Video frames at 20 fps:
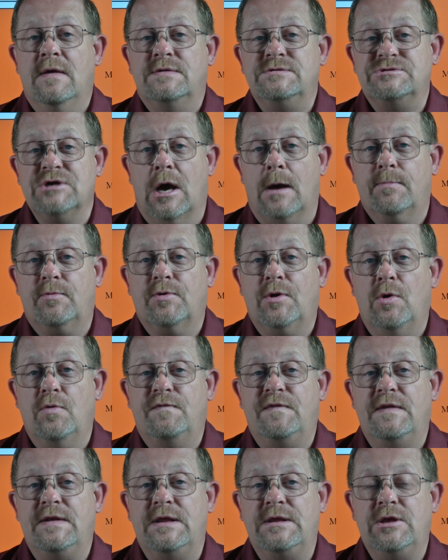Job
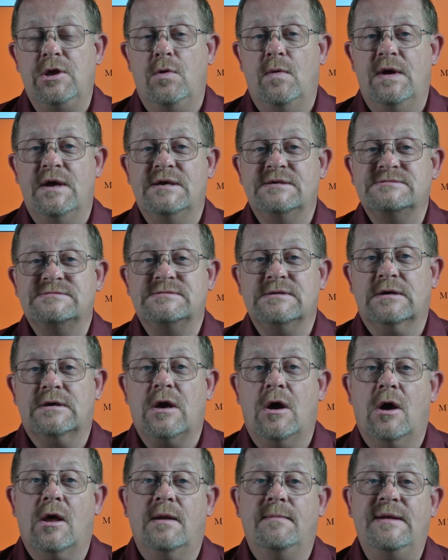growth in the U.S.
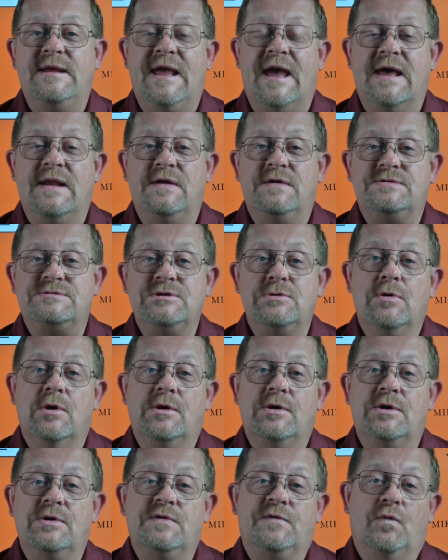economy added
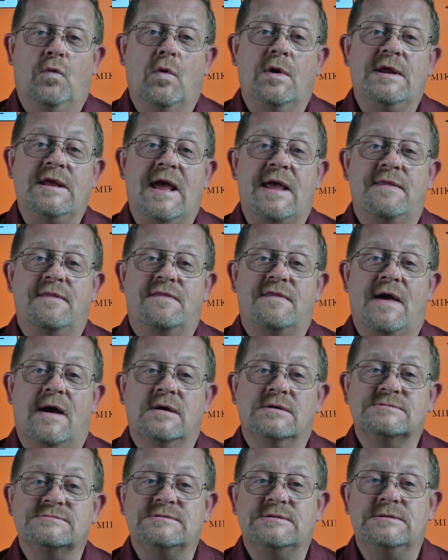
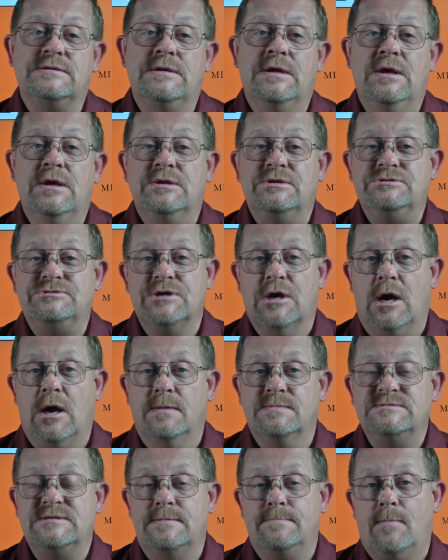228,000
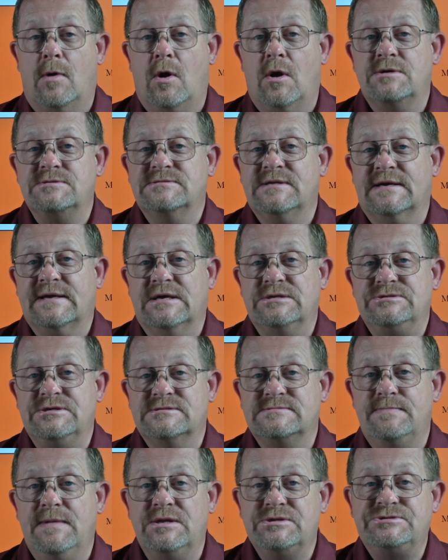jobs in March, like I
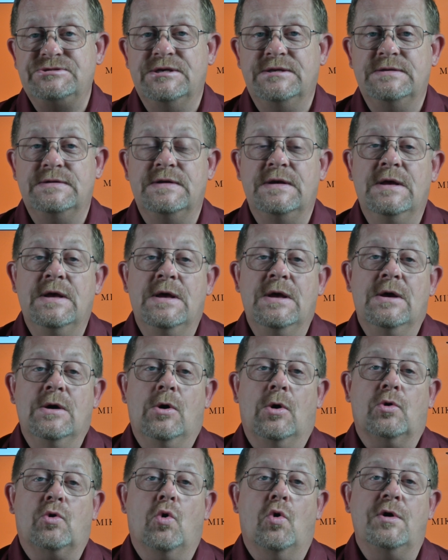just mentioned,
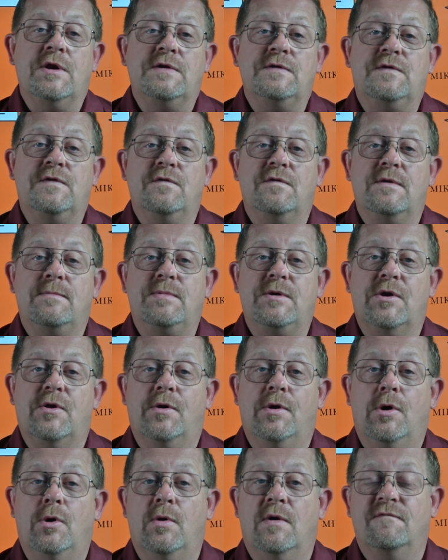according to the
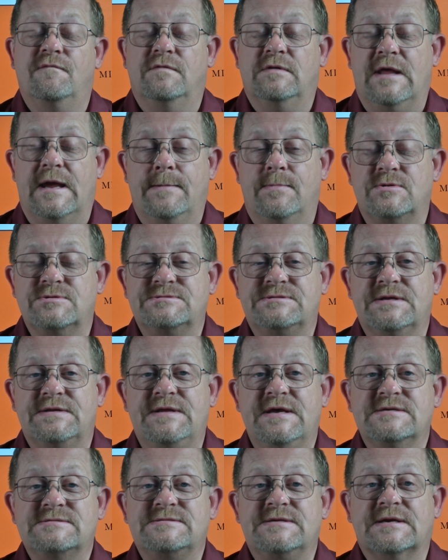Bureau of Labor
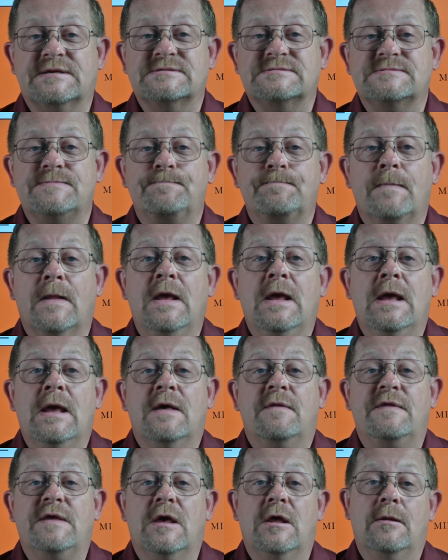Statistics.
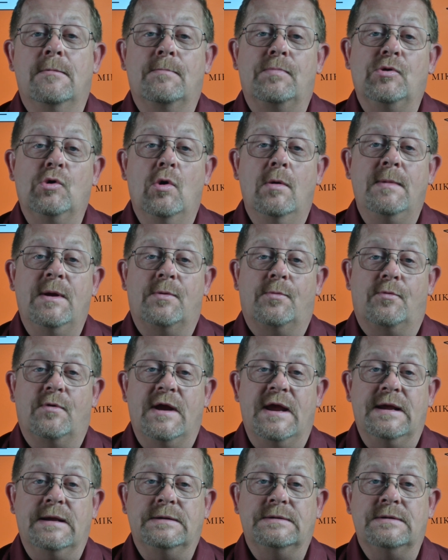The unemployment
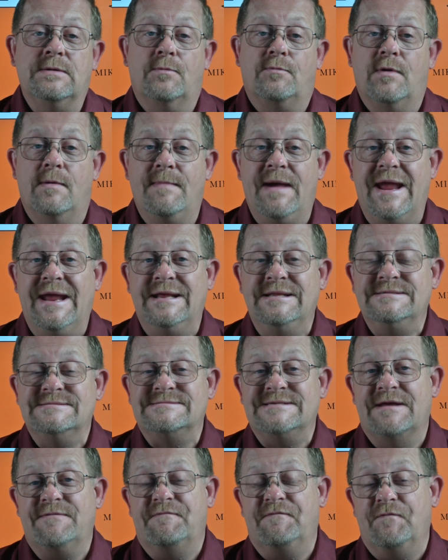rate
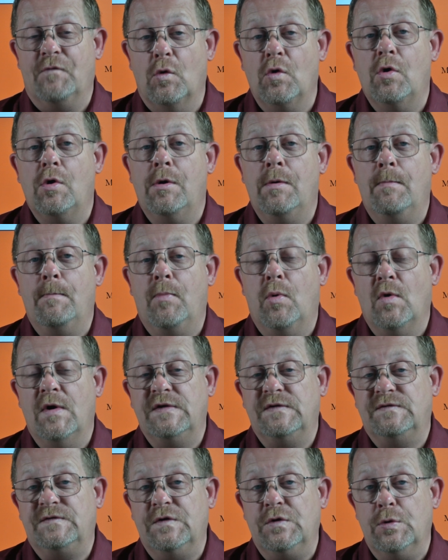remains at
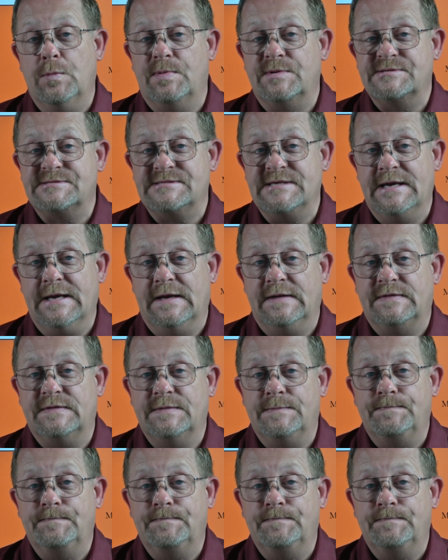4.2%.